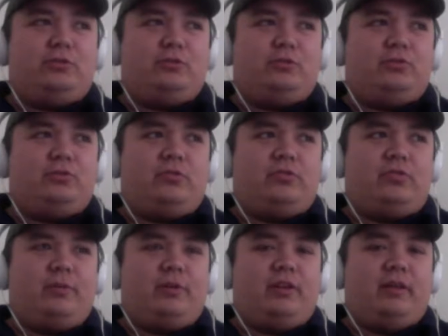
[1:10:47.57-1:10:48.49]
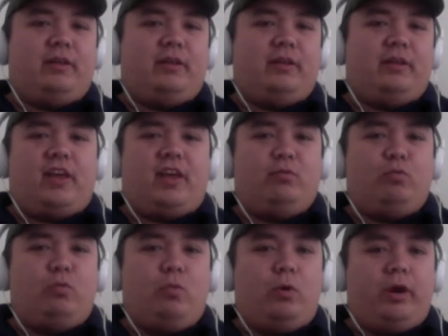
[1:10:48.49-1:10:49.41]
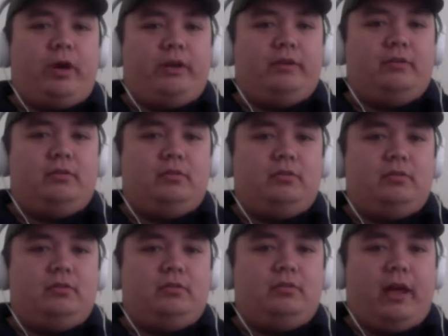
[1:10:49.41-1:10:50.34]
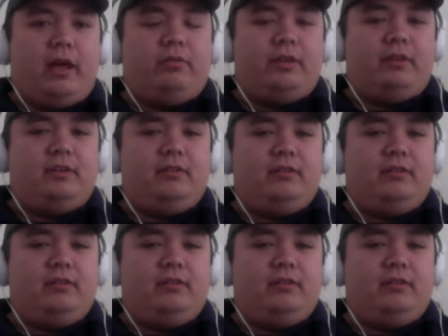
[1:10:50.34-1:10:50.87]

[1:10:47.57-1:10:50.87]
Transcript: So the Summer Olympics had 1 athlete.